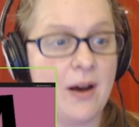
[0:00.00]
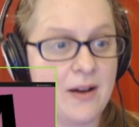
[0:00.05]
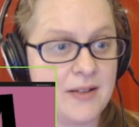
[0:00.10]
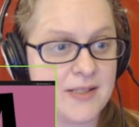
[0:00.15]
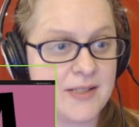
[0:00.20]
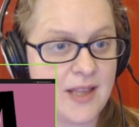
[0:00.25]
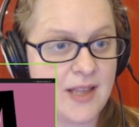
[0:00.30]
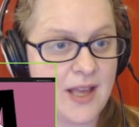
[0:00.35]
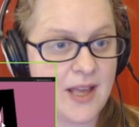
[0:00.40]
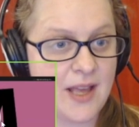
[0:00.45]

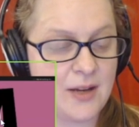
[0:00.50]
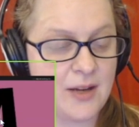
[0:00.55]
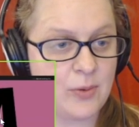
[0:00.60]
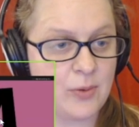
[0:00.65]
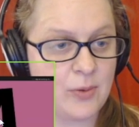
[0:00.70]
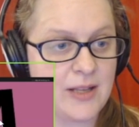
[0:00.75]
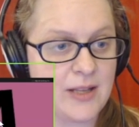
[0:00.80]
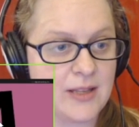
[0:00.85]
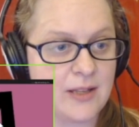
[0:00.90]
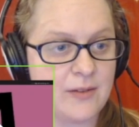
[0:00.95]
I can
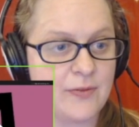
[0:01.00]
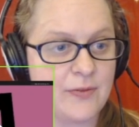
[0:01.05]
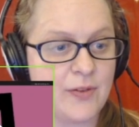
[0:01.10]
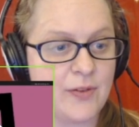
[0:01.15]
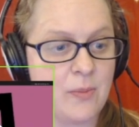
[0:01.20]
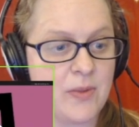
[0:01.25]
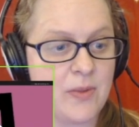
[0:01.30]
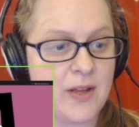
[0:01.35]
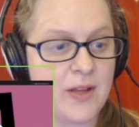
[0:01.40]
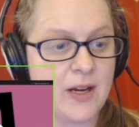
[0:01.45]
pause
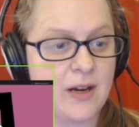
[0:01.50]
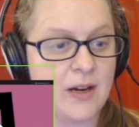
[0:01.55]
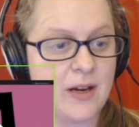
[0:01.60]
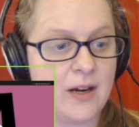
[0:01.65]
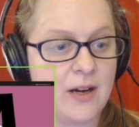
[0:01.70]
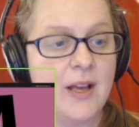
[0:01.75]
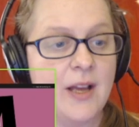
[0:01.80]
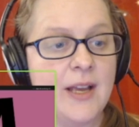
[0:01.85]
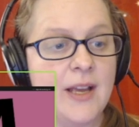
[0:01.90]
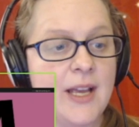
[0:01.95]
that right
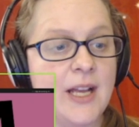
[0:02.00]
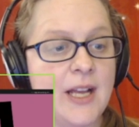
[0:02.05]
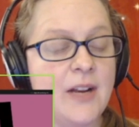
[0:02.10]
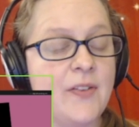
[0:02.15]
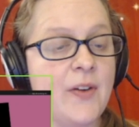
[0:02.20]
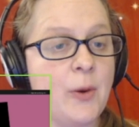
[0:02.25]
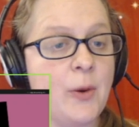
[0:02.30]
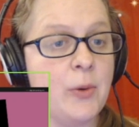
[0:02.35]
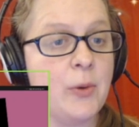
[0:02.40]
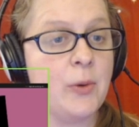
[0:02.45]
there from
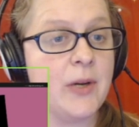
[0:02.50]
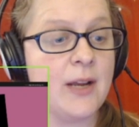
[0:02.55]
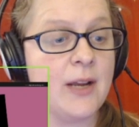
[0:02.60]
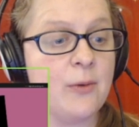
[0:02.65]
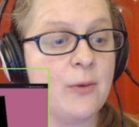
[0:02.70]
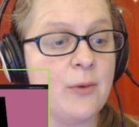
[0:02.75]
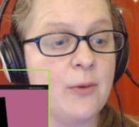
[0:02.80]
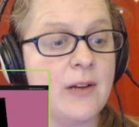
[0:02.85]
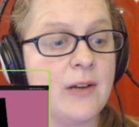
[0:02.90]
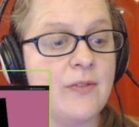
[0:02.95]
there,
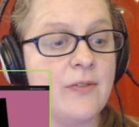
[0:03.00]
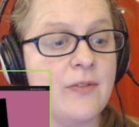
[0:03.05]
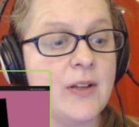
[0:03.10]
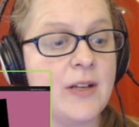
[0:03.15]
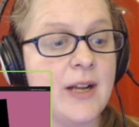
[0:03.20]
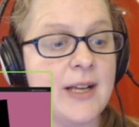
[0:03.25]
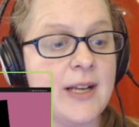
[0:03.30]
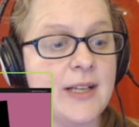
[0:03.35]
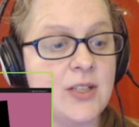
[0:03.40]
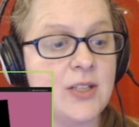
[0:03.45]
and if I
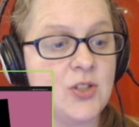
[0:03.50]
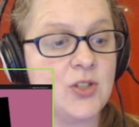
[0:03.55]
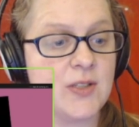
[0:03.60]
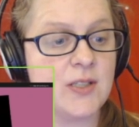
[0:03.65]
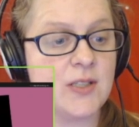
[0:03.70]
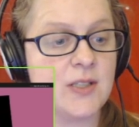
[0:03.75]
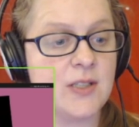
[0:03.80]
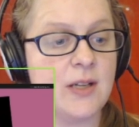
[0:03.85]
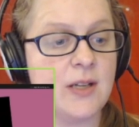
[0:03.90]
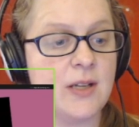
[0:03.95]
want to get rid
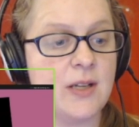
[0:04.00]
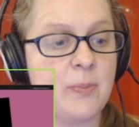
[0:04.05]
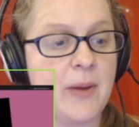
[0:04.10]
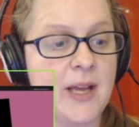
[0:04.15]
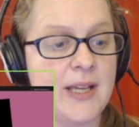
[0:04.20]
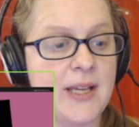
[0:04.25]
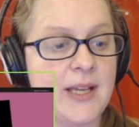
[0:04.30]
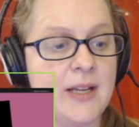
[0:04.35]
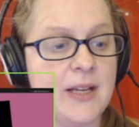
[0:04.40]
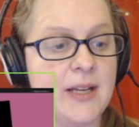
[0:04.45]
of it, I
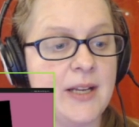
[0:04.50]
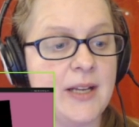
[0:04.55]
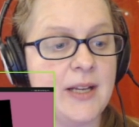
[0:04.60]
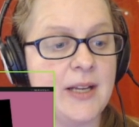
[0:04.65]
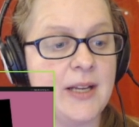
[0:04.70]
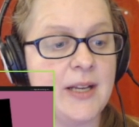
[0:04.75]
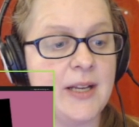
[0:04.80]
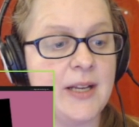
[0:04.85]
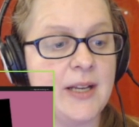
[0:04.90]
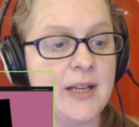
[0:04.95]
can just
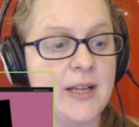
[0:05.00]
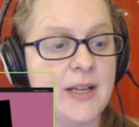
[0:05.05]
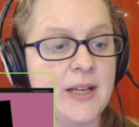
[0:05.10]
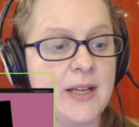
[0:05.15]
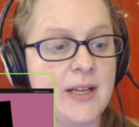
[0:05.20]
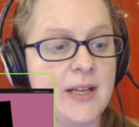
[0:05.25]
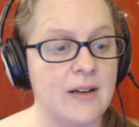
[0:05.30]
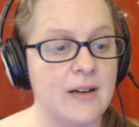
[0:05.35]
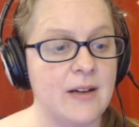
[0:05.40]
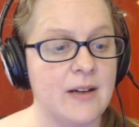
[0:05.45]
click back
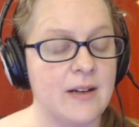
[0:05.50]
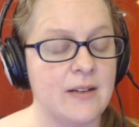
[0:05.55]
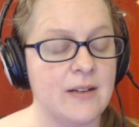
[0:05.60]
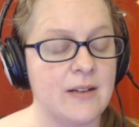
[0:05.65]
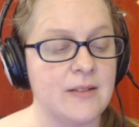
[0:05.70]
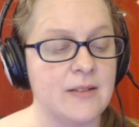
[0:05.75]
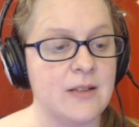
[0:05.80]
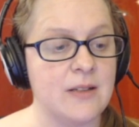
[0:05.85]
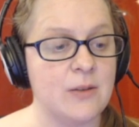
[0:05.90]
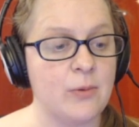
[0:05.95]
here to
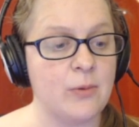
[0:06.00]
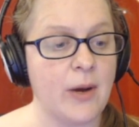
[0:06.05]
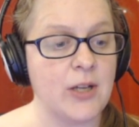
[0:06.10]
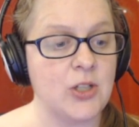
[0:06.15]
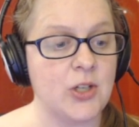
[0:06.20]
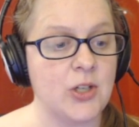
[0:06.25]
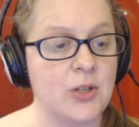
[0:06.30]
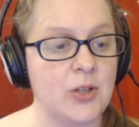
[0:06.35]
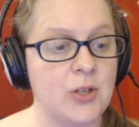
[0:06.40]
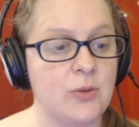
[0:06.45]
the
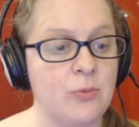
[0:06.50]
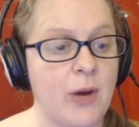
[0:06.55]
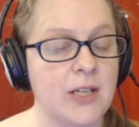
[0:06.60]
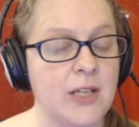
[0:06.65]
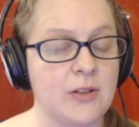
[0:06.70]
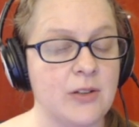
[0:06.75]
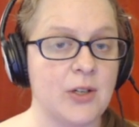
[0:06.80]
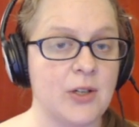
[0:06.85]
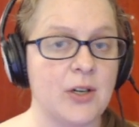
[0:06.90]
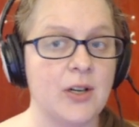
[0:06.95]
uh, to
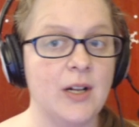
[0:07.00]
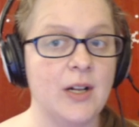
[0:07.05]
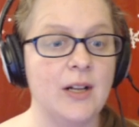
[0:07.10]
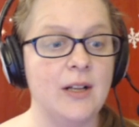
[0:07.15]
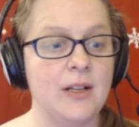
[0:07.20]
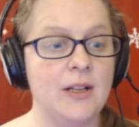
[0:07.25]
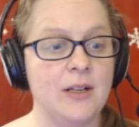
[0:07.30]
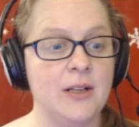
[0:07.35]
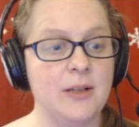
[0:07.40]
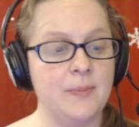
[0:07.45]
the reg
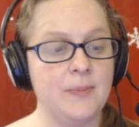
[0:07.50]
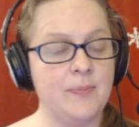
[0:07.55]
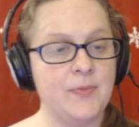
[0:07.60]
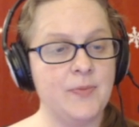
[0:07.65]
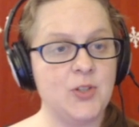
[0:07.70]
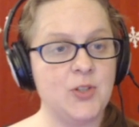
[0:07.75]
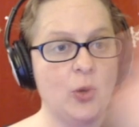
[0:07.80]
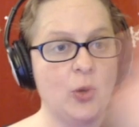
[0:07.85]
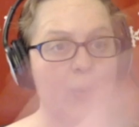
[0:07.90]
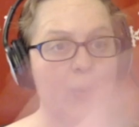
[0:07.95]

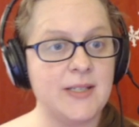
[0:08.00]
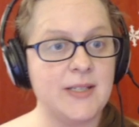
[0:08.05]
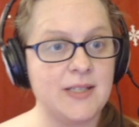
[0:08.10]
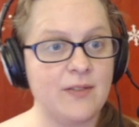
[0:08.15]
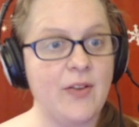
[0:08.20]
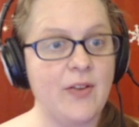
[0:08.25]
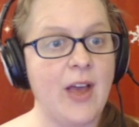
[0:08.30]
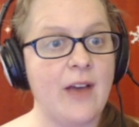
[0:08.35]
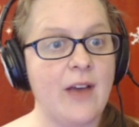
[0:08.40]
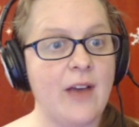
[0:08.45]
regular
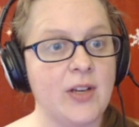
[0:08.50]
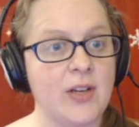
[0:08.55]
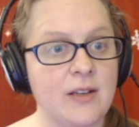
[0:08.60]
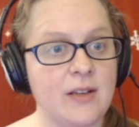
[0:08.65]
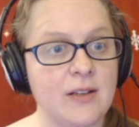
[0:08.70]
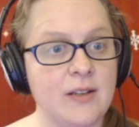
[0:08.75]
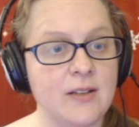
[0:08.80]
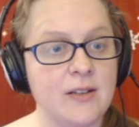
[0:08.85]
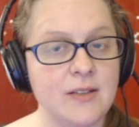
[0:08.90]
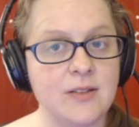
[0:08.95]

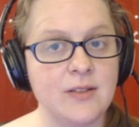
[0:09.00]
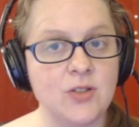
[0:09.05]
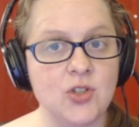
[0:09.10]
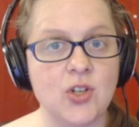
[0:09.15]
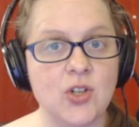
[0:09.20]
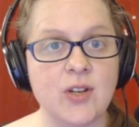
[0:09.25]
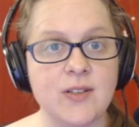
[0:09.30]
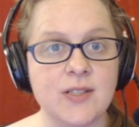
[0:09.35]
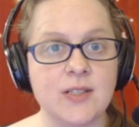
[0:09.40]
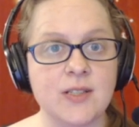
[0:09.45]
choice of
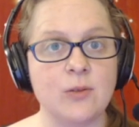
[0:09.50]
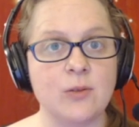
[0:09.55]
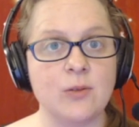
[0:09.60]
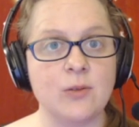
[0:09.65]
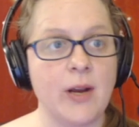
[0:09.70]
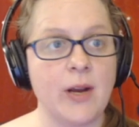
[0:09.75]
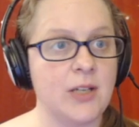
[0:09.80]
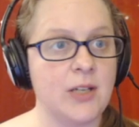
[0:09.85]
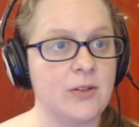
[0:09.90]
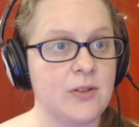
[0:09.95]
having
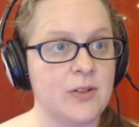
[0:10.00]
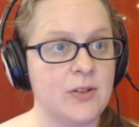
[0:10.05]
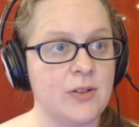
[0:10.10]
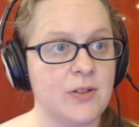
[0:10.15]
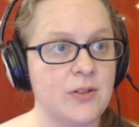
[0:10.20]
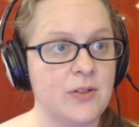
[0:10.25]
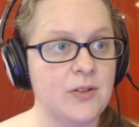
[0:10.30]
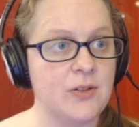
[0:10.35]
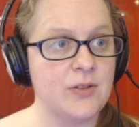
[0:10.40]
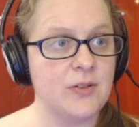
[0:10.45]

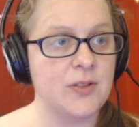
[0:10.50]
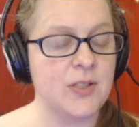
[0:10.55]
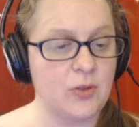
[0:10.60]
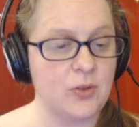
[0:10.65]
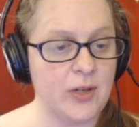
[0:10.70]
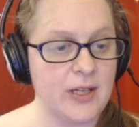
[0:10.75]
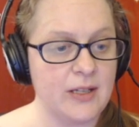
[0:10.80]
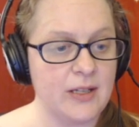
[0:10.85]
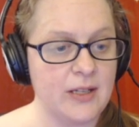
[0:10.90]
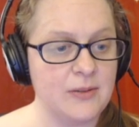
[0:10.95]
just the
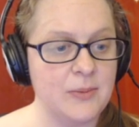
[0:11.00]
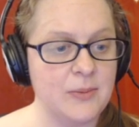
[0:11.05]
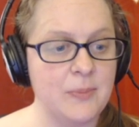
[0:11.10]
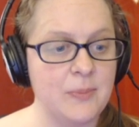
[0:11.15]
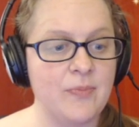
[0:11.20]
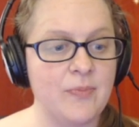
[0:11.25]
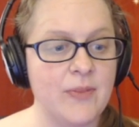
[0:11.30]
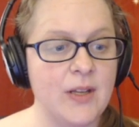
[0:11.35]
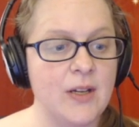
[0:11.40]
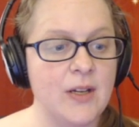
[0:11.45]
regular
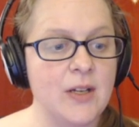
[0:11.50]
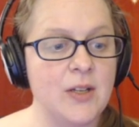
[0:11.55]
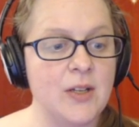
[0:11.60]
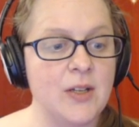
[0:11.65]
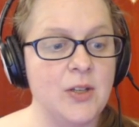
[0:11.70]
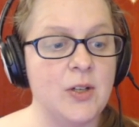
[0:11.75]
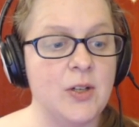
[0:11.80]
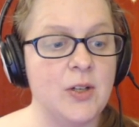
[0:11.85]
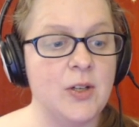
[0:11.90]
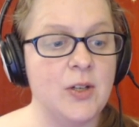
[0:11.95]
screen.
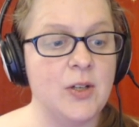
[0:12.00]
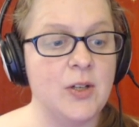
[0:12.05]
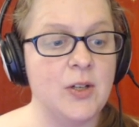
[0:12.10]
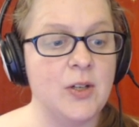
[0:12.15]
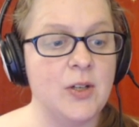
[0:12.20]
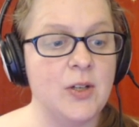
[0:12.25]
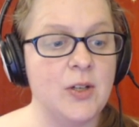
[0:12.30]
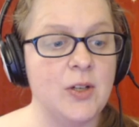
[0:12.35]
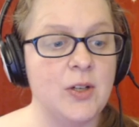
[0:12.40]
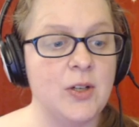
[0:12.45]

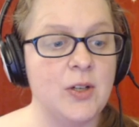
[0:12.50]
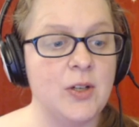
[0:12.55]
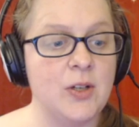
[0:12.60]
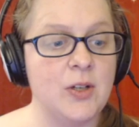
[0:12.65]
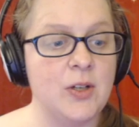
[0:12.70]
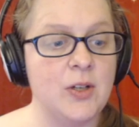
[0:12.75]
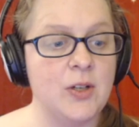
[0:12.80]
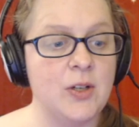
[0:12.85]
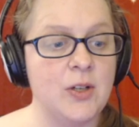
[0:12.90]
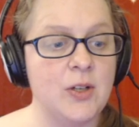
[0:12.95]
Do